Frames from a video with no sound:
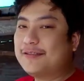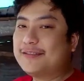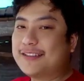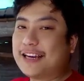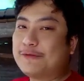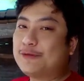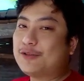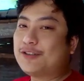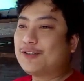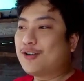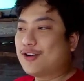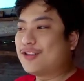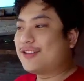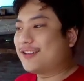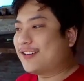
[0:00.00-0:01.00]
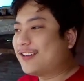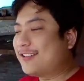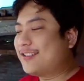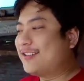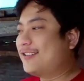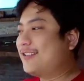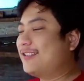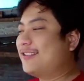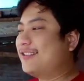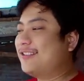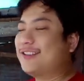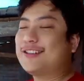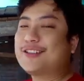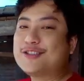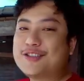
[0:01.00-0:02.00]
that would cost us,
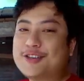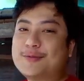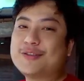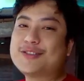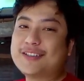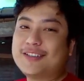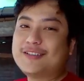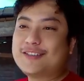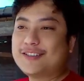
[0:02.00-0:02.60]
the consumers in